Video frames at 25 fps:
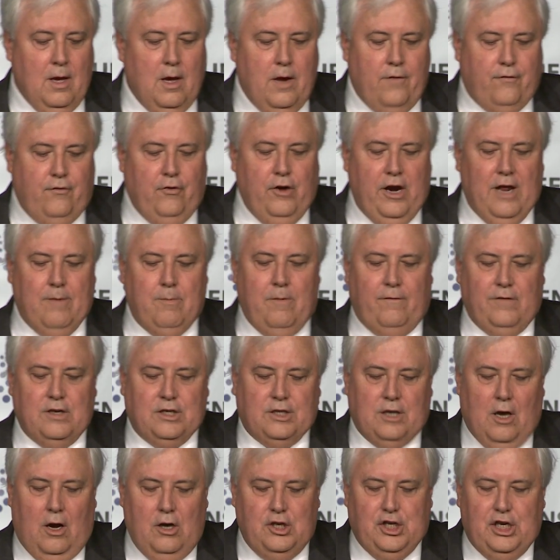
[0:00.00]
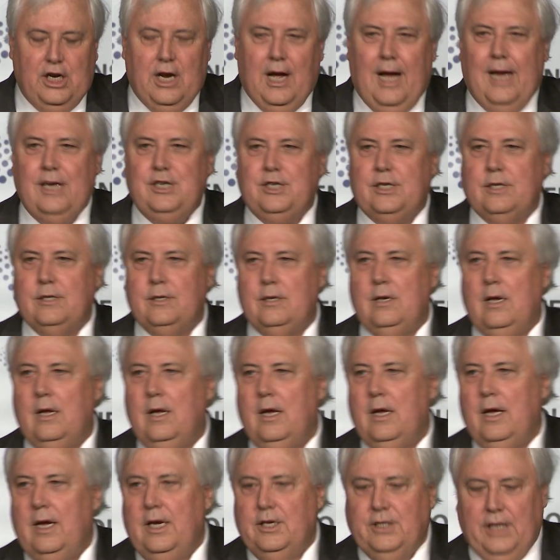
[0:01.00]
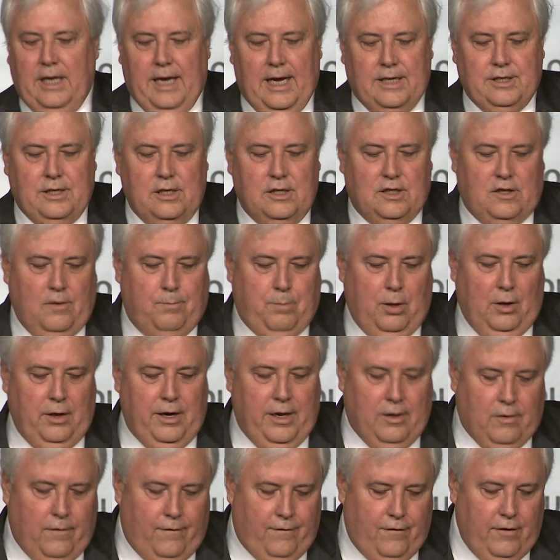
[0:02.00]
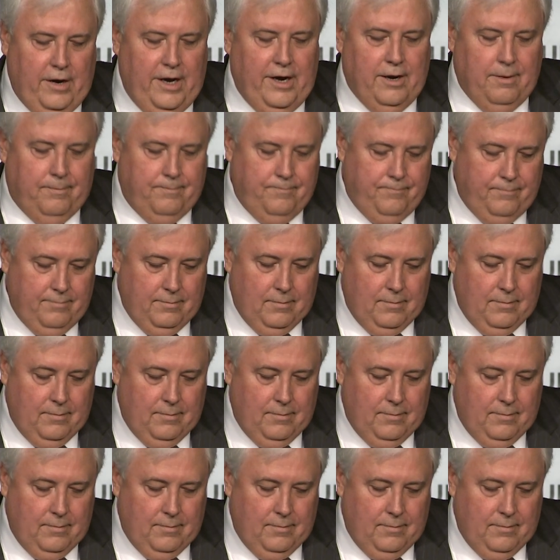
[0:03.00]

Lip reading: Freedom of association is the essence of political freedom.